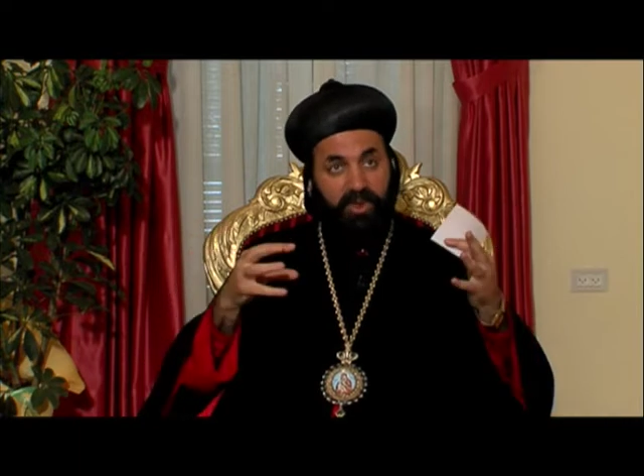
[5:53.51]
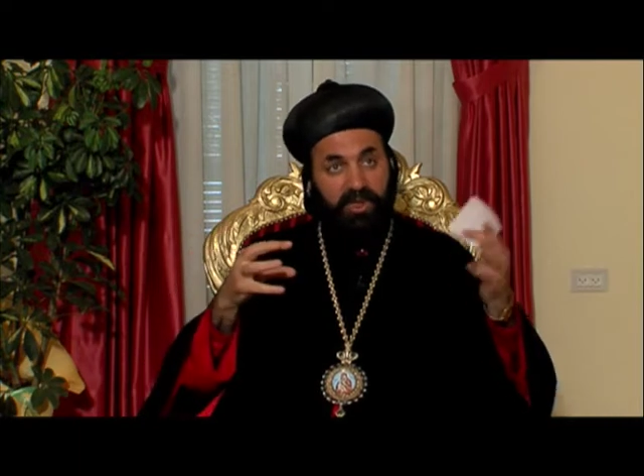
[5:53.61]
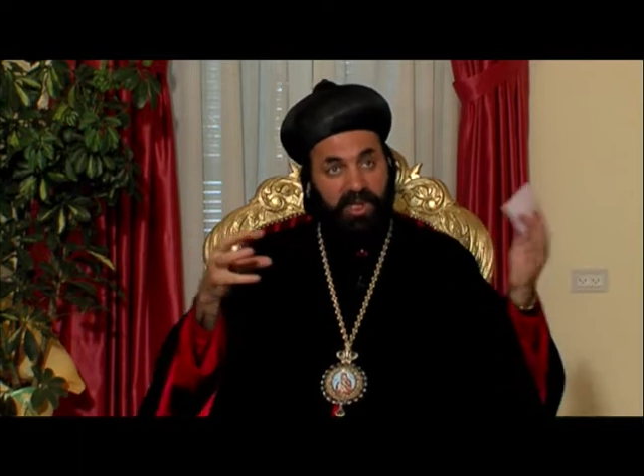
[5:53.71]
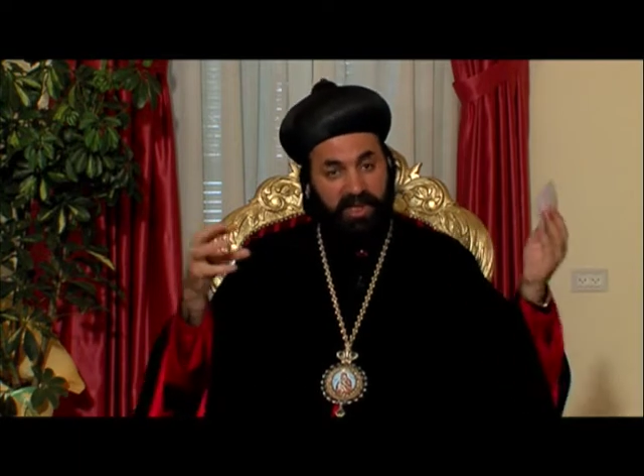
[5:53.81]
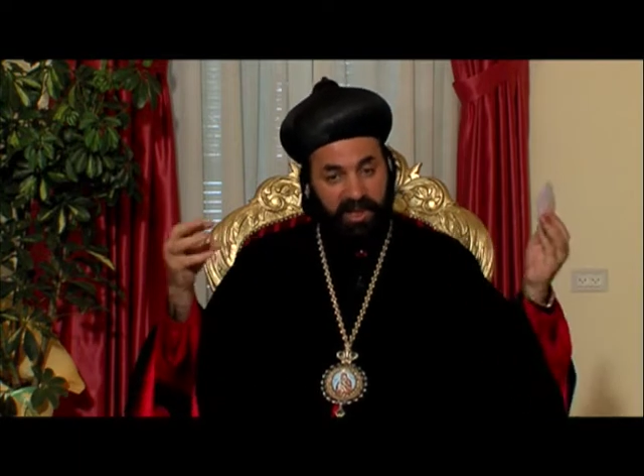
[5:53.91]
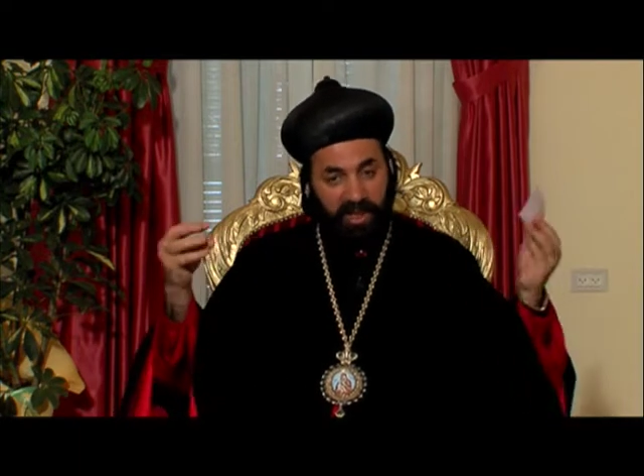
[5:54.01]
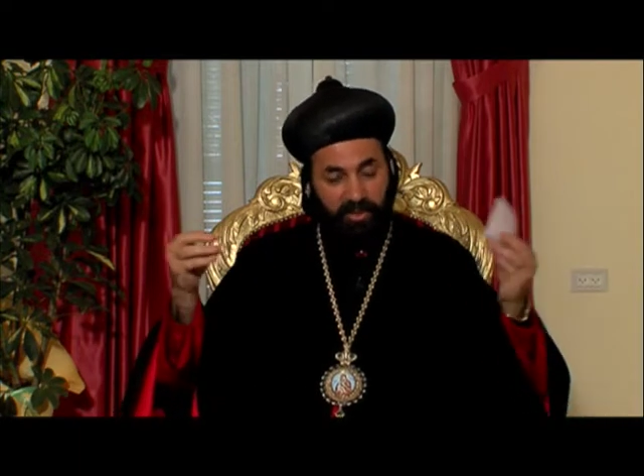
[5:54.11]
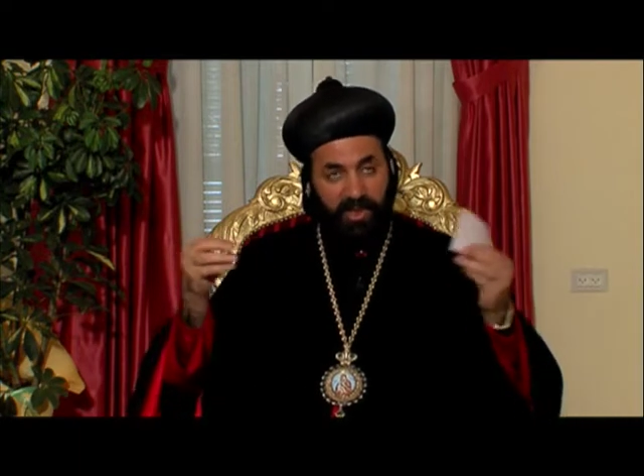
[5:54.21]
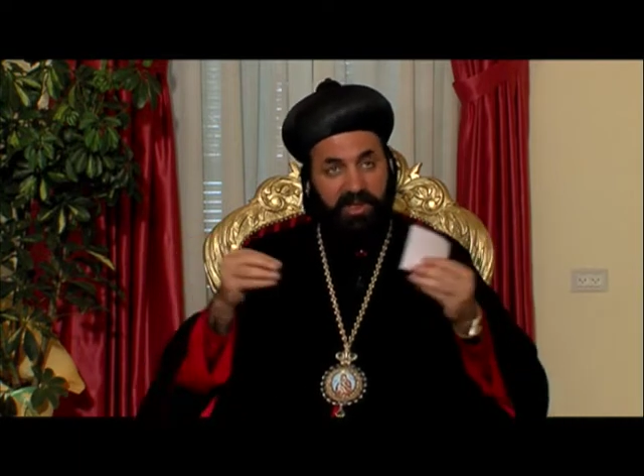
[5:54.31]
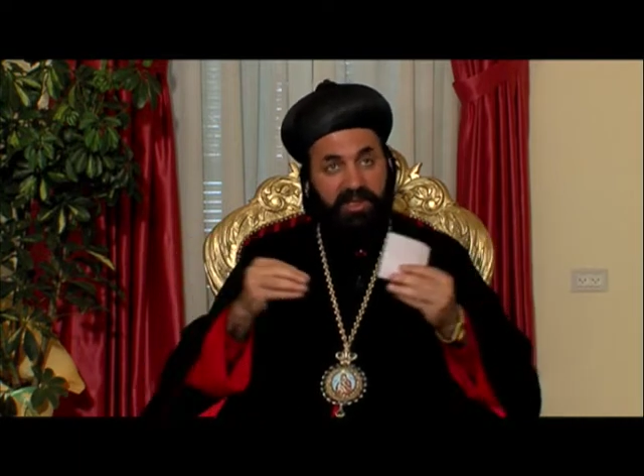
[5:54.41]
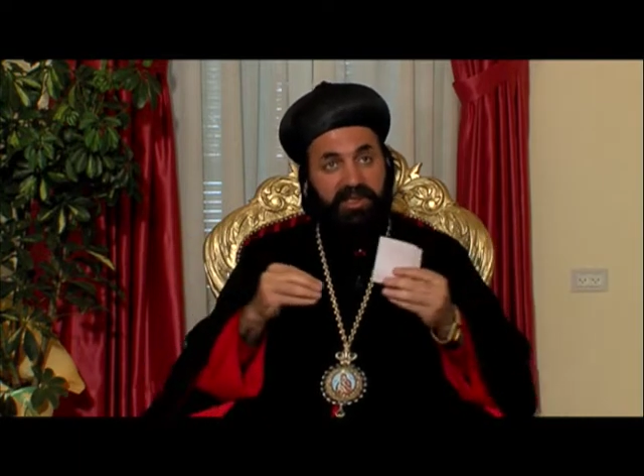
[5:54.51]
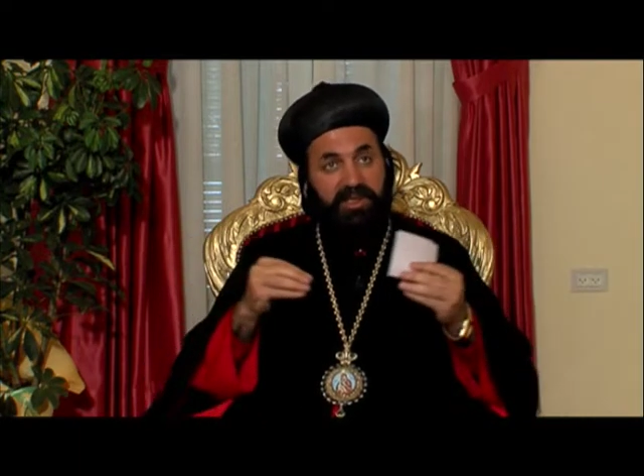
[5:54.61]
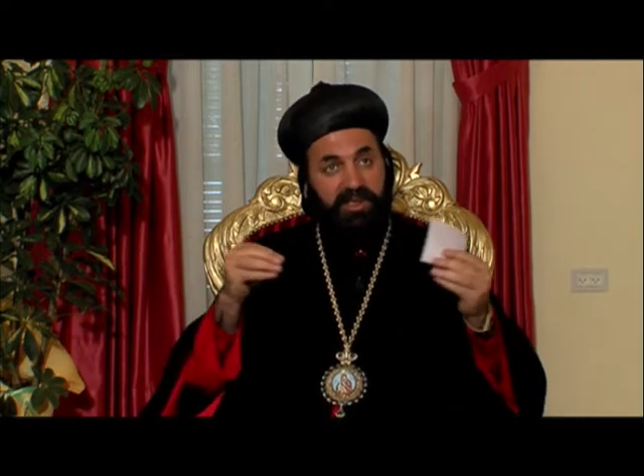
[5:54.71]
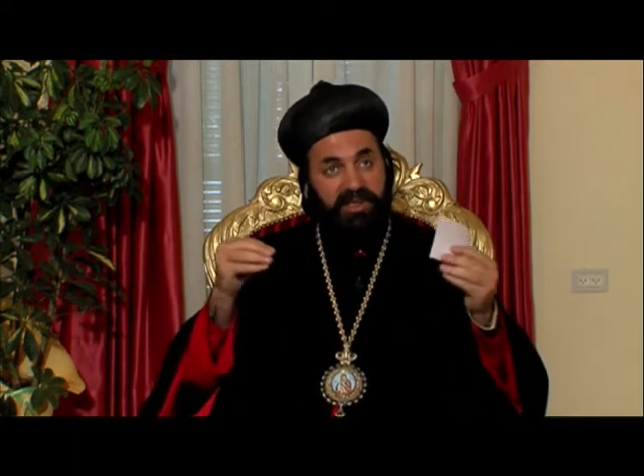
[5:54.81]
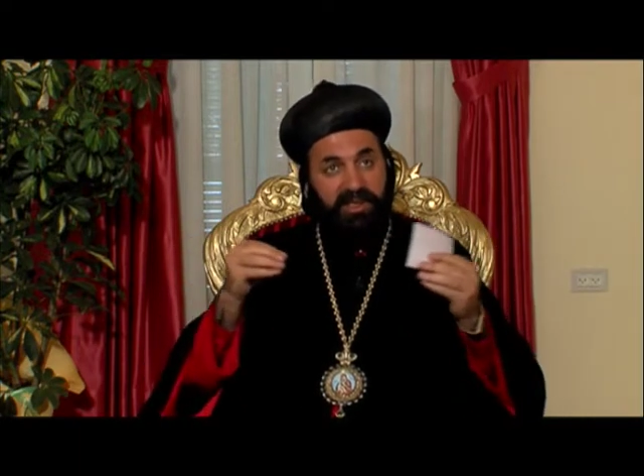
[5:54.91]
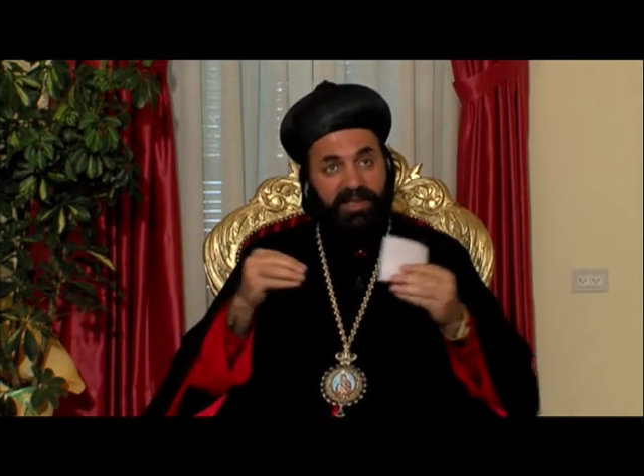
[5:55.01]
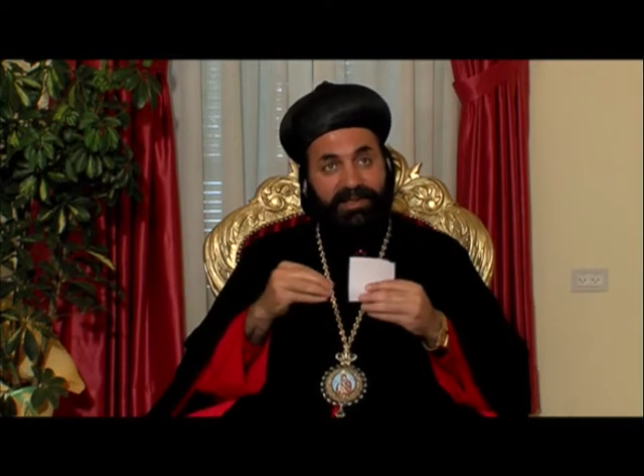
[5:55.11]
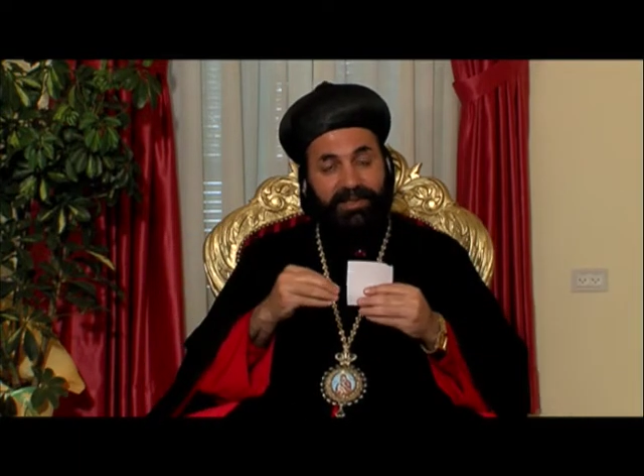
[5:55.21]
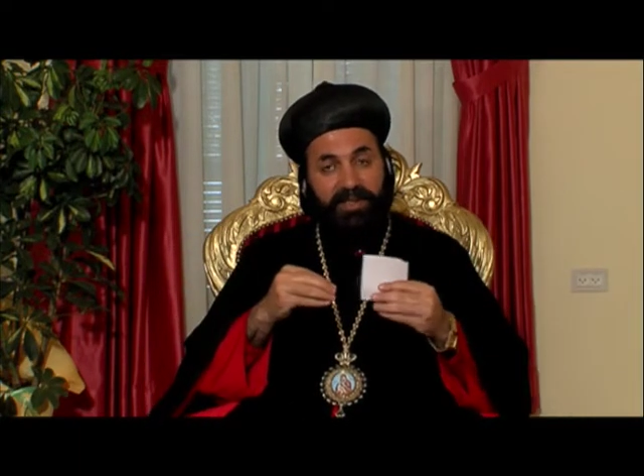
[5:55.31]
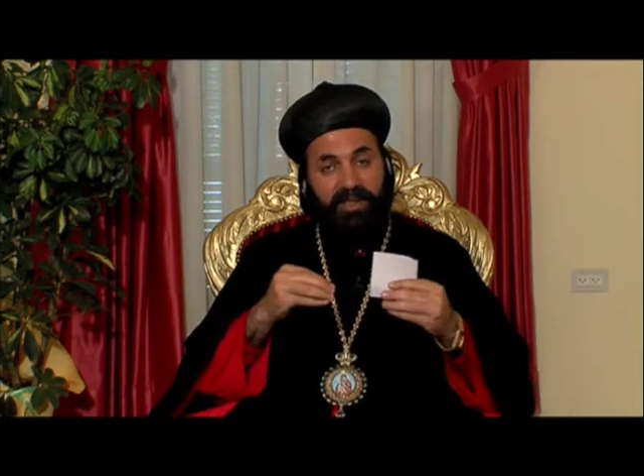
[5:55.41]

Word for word: God and man inside.